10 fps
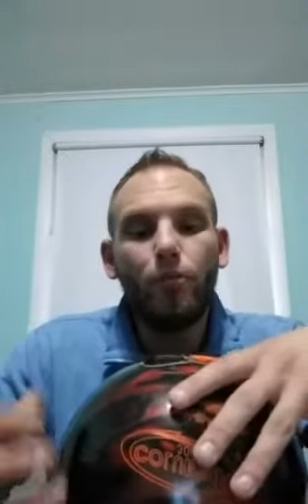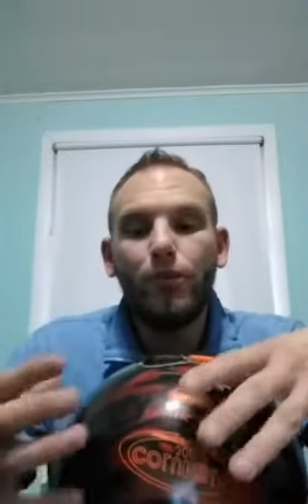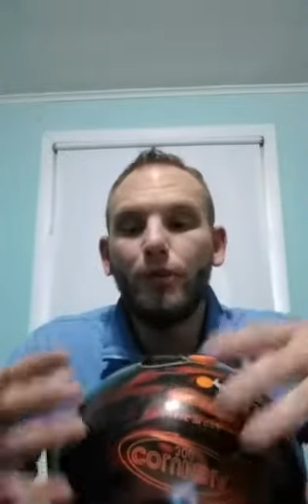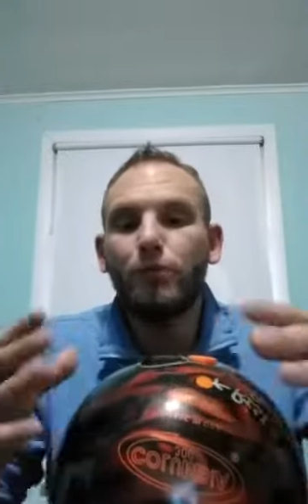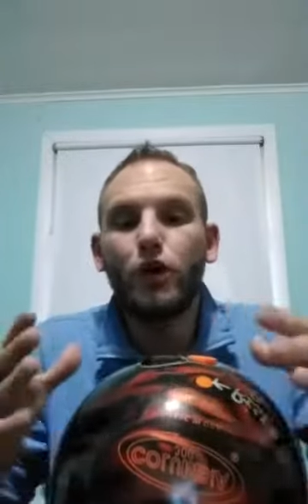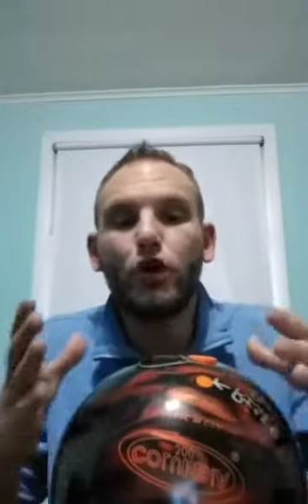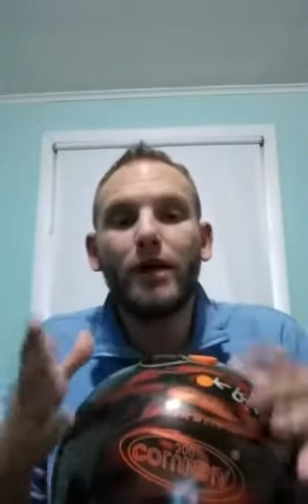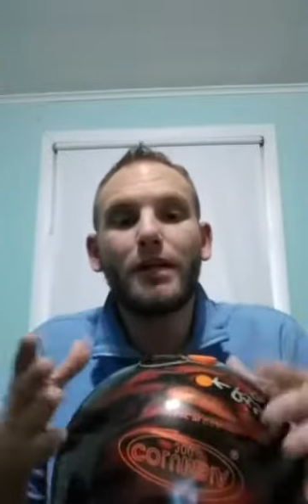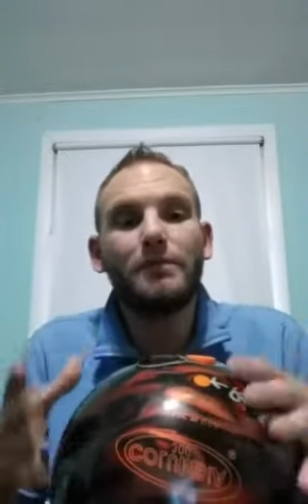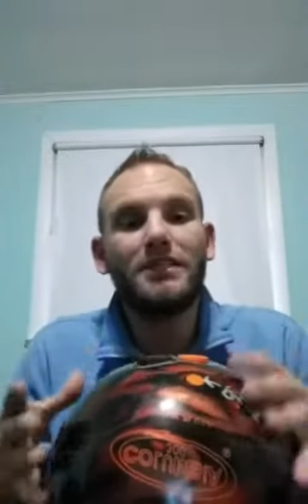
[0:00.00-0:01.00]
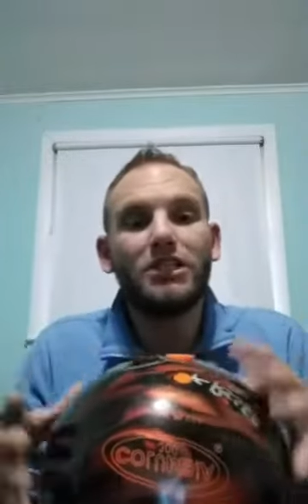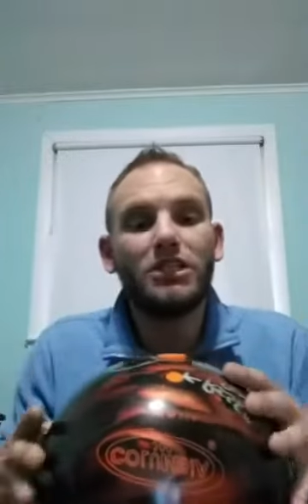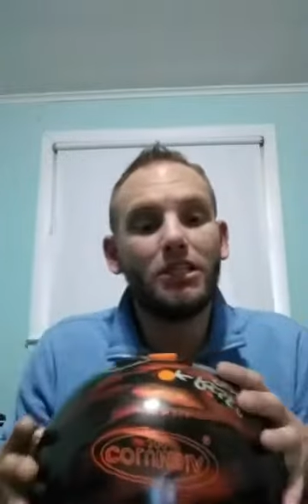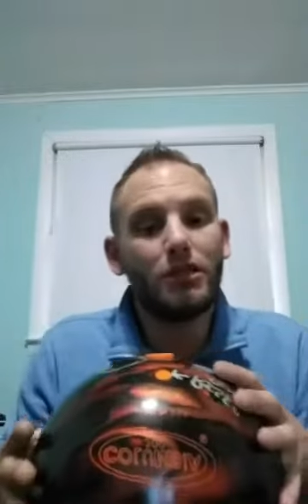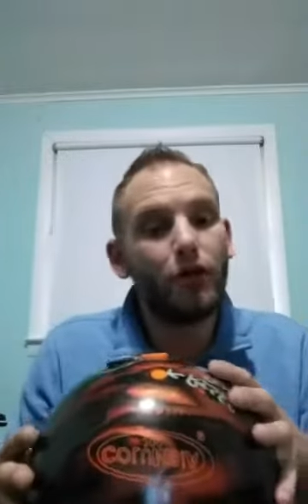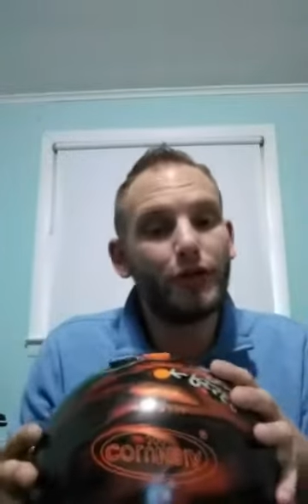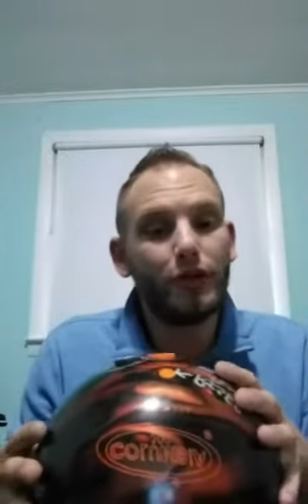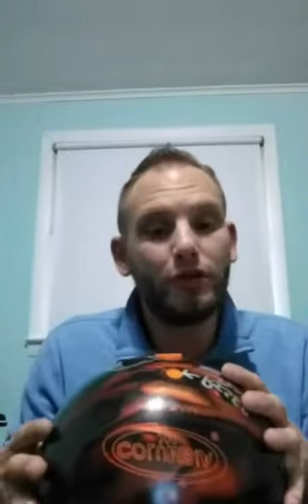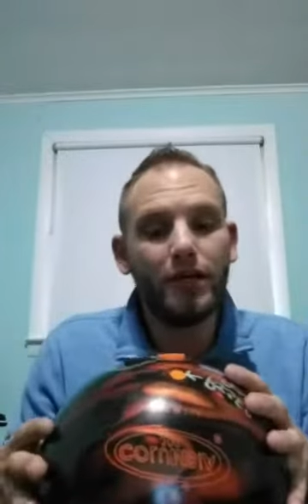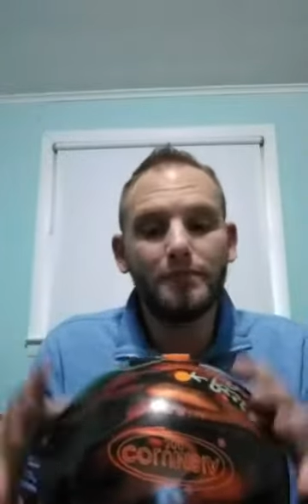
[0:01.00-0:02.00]
the correct positioning on their
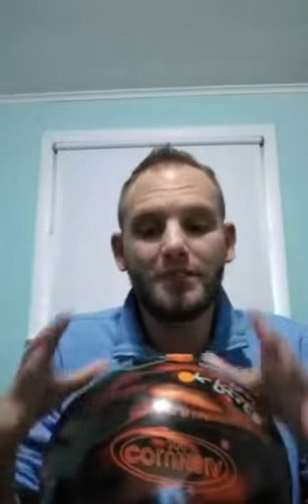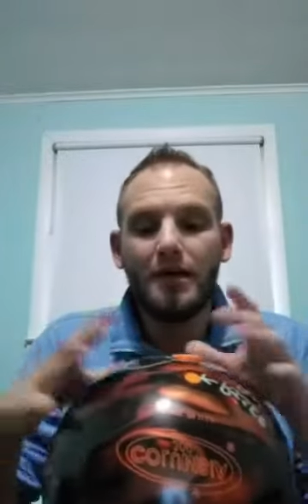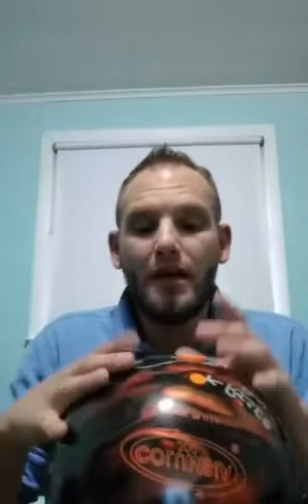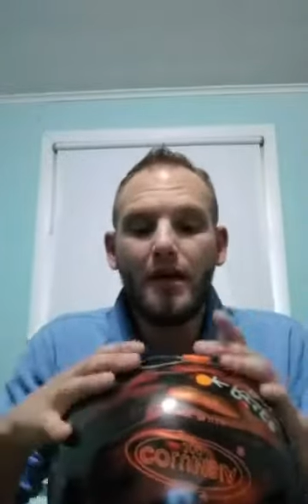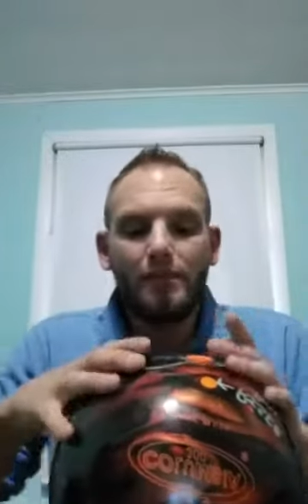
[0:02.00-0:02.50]
grips.